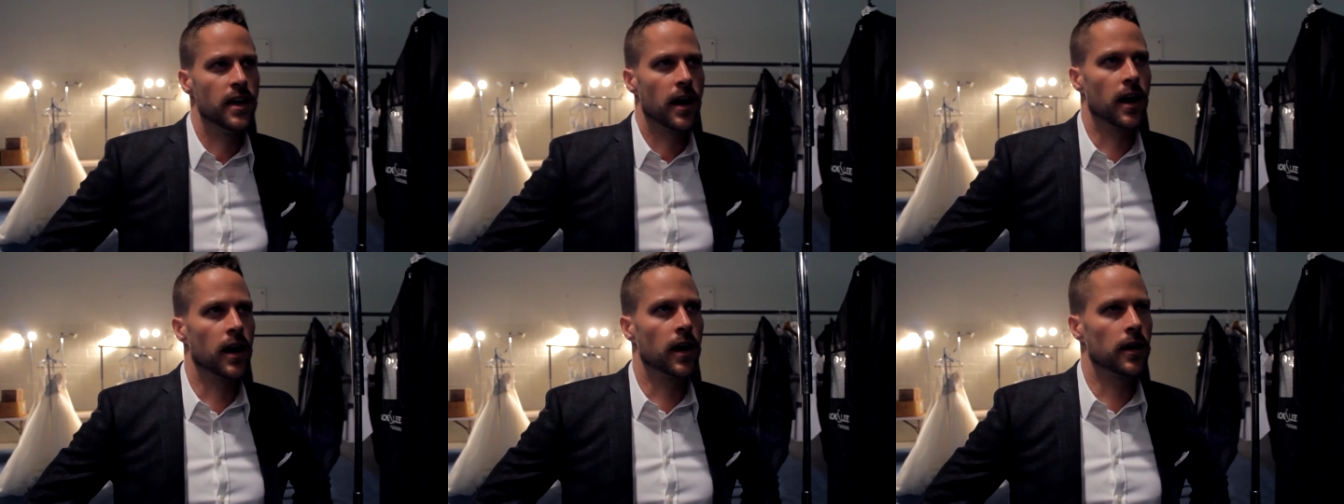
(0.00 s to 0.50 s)

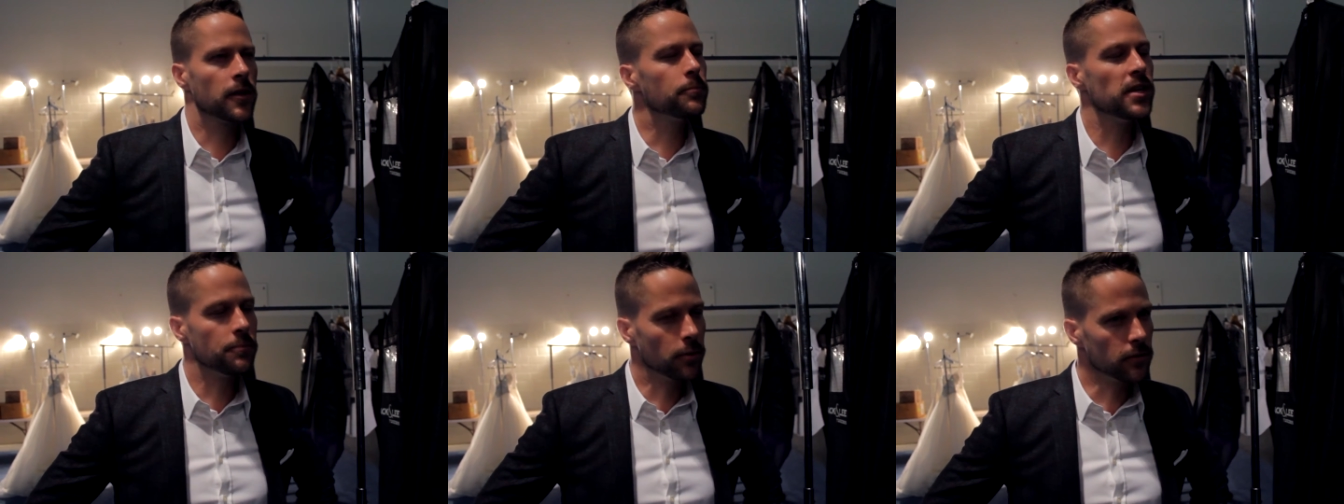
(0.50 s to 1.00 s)
Uh, the
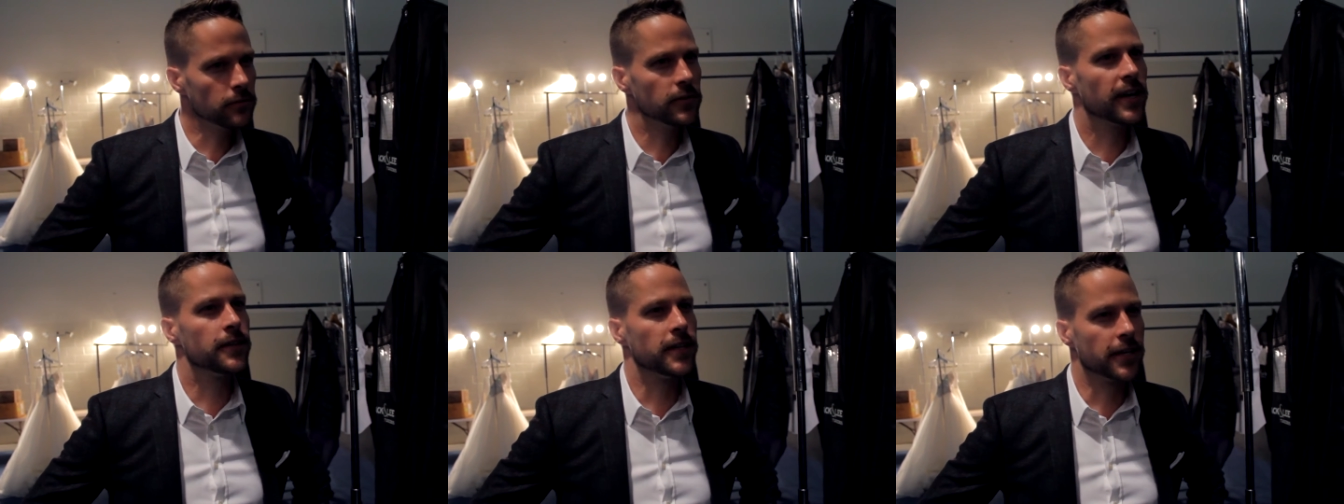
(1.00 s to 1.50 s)
people
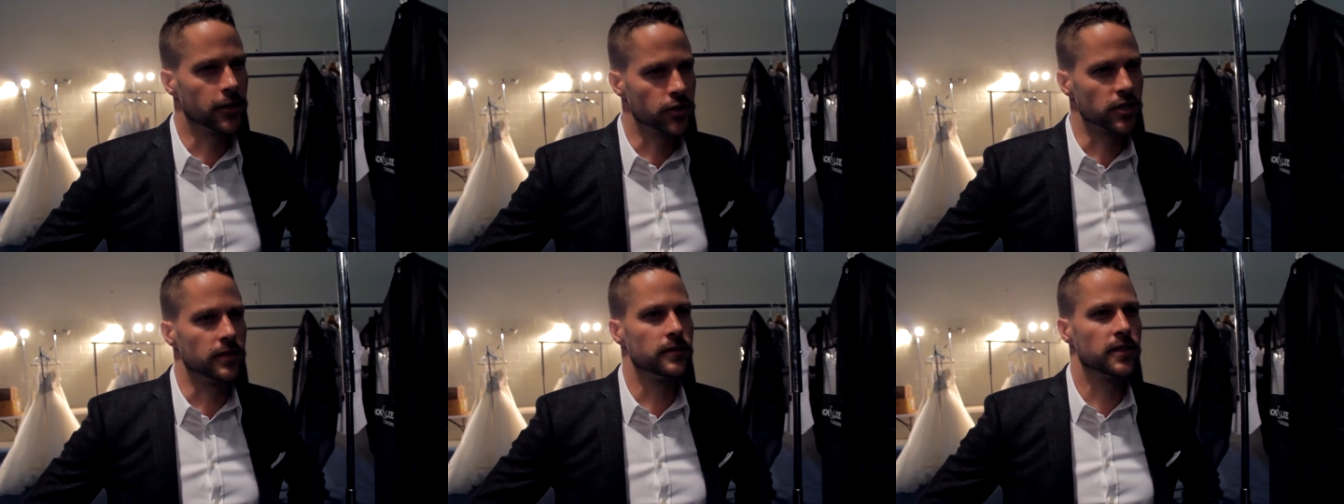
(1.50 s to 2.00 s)
and the
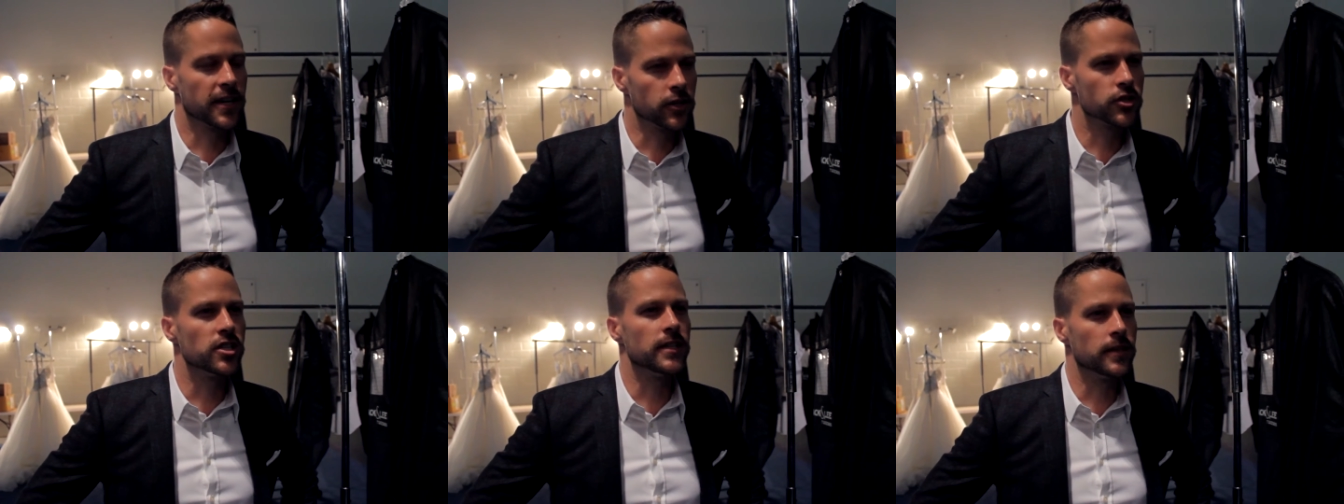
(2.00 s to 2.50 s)
energy. The
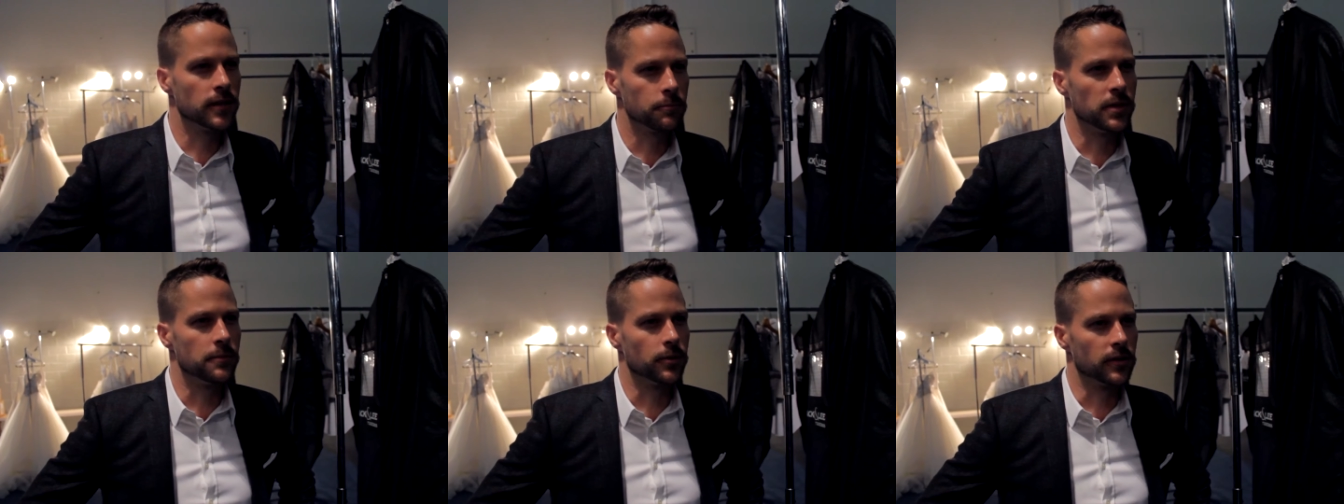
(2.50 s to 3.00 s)
energy in the
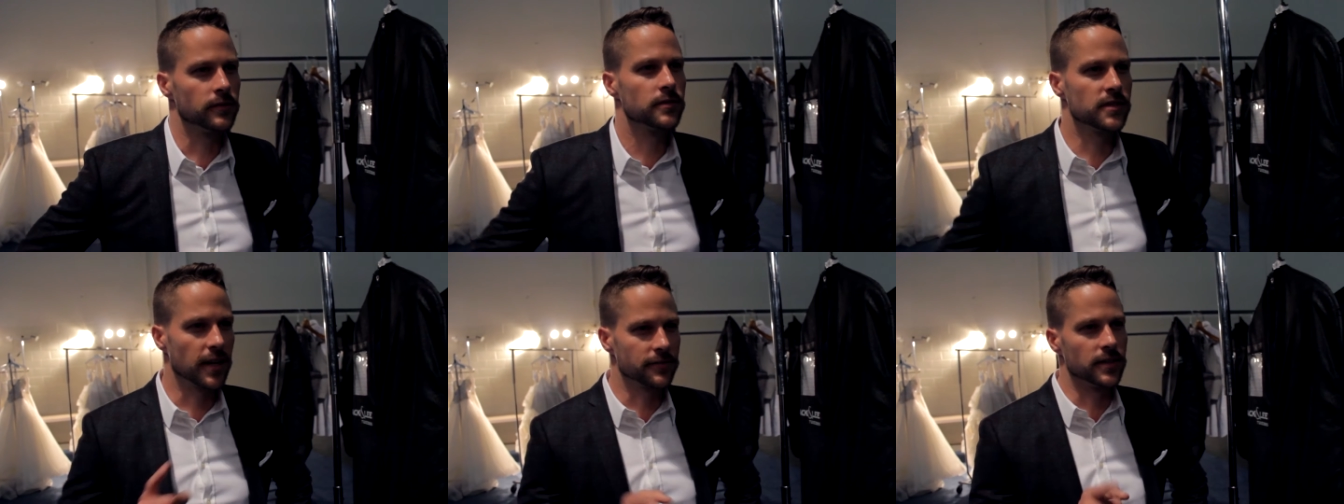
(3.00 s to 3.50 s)
people,
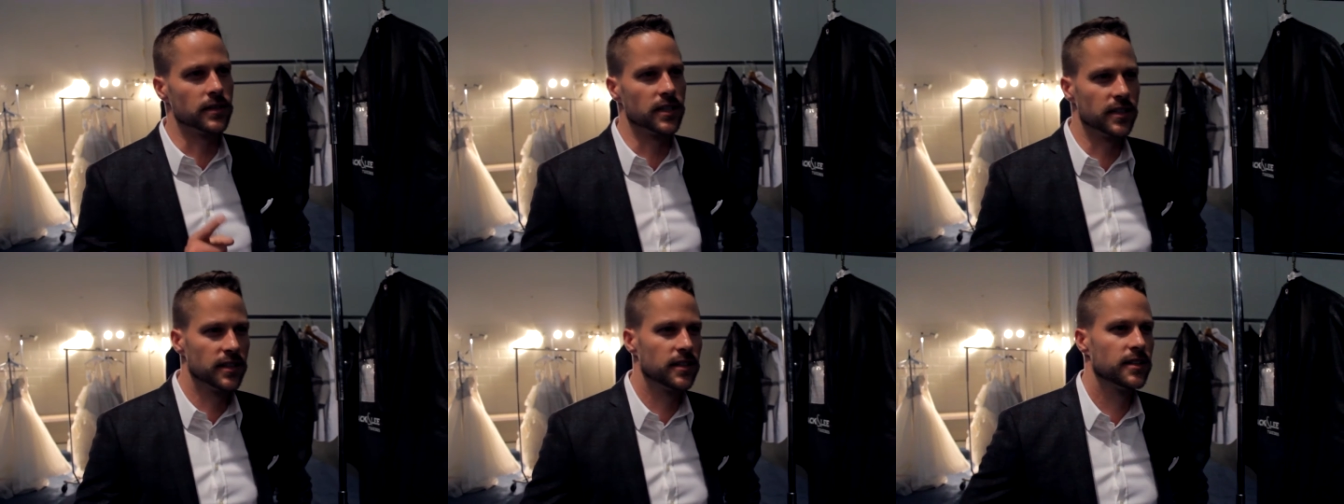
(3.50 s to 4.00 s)
definitely.
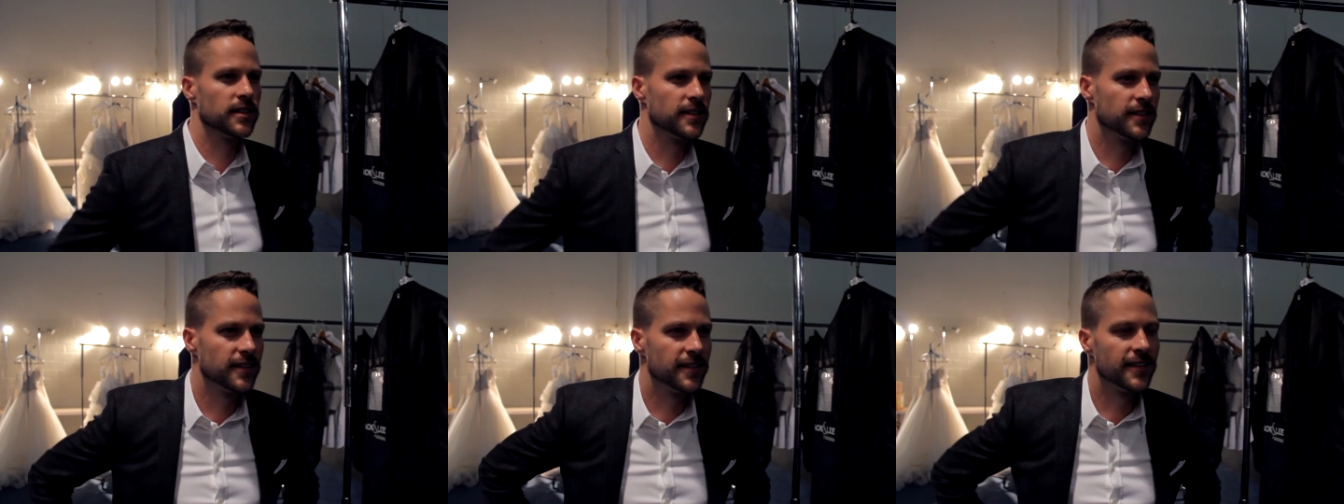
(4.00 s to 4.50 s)
Love
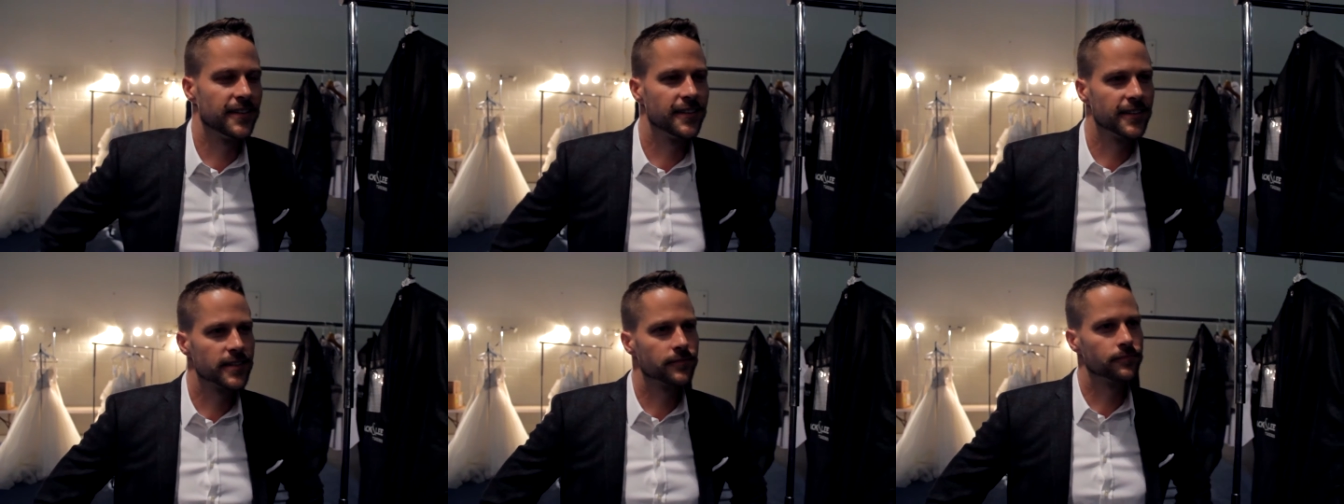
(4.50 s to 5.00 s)
it.
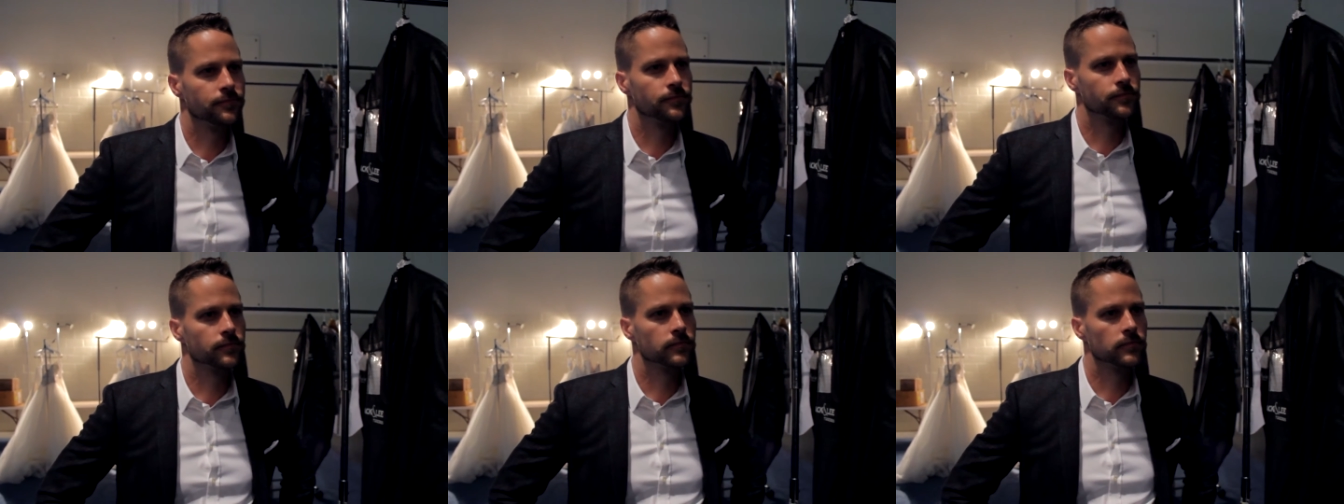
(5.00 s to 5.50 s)
Best vacation?